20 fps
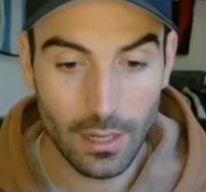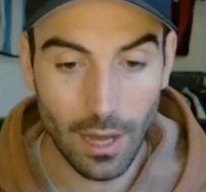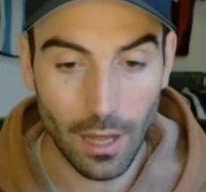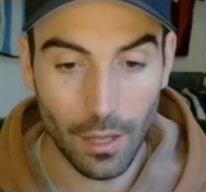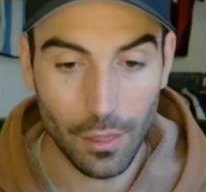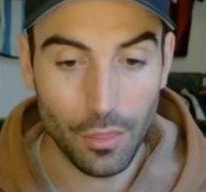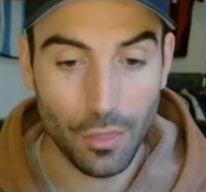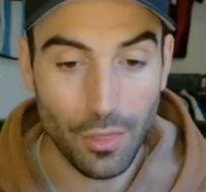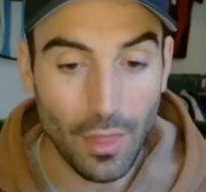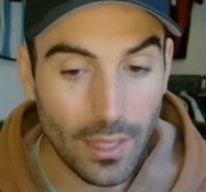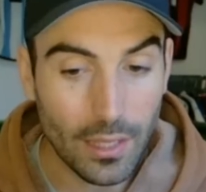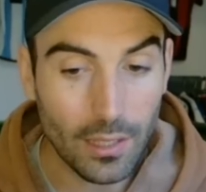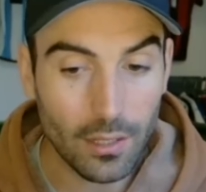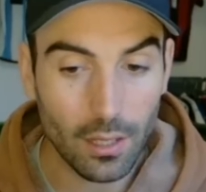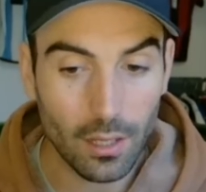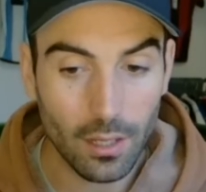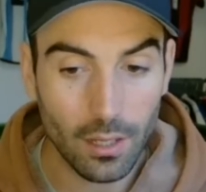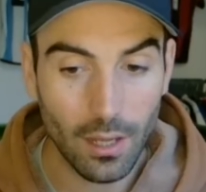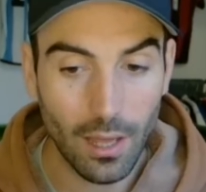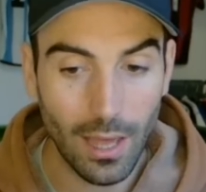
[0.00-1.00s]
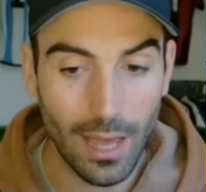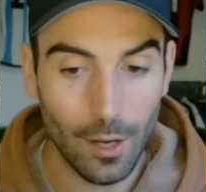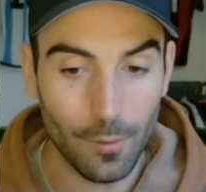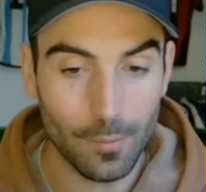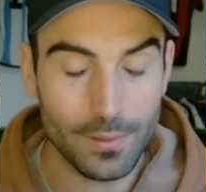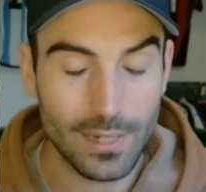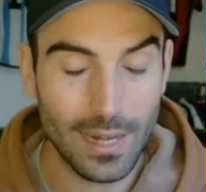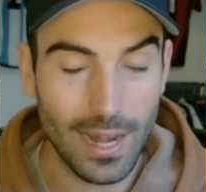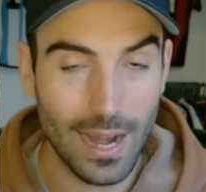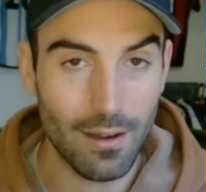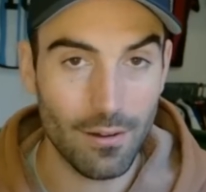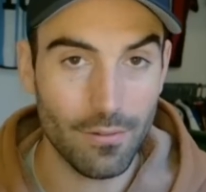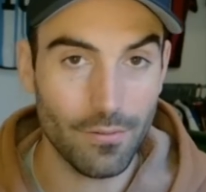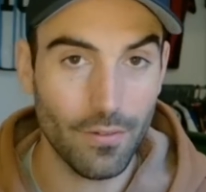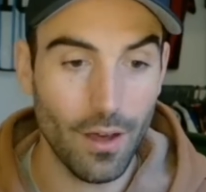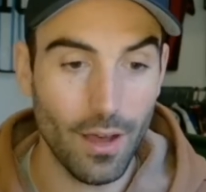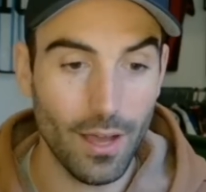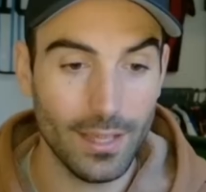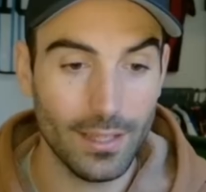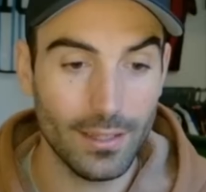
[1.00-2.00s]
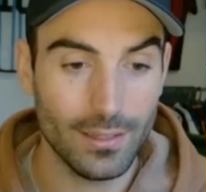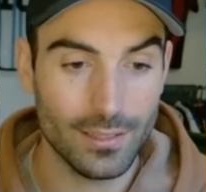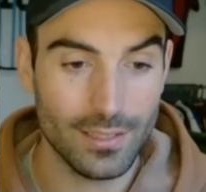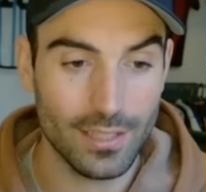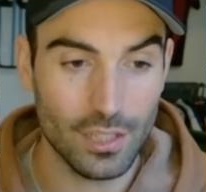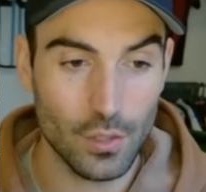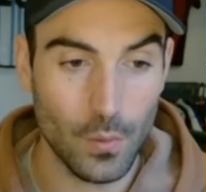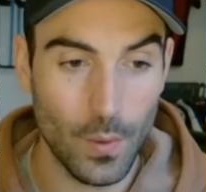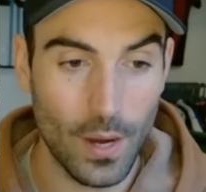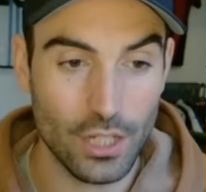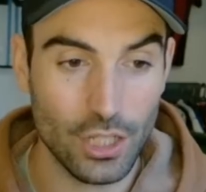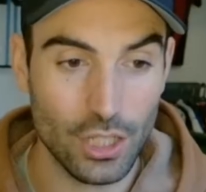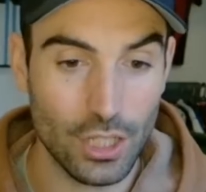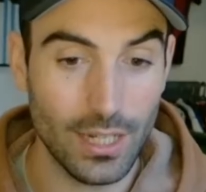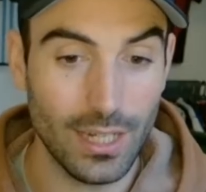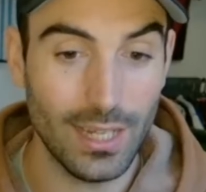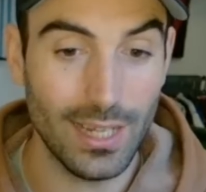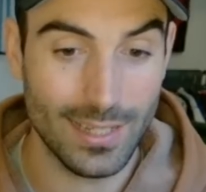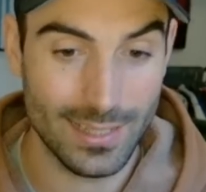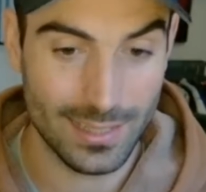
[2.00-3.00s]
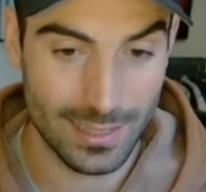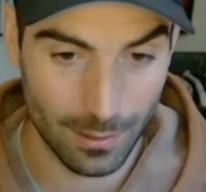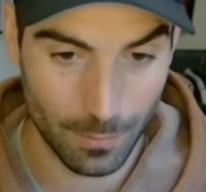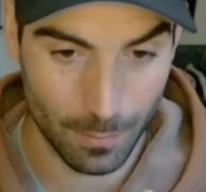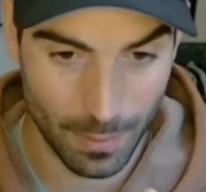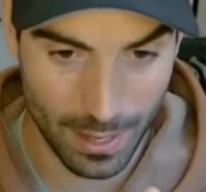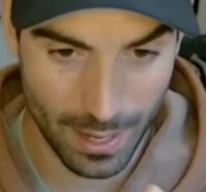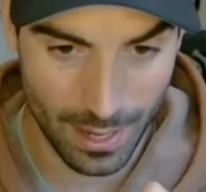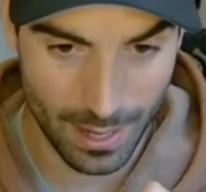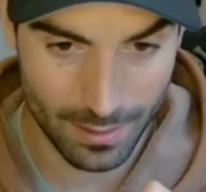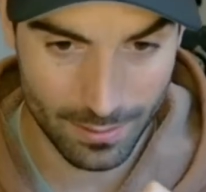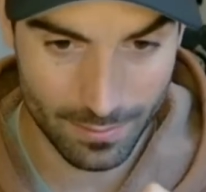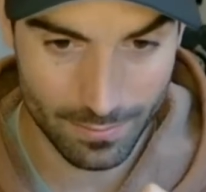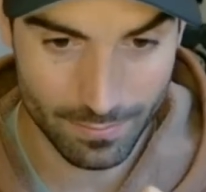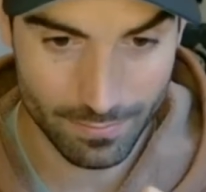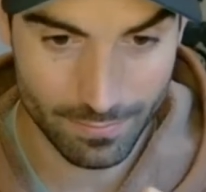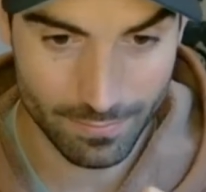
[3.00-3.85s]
I think, helps clarify the situation a little bit.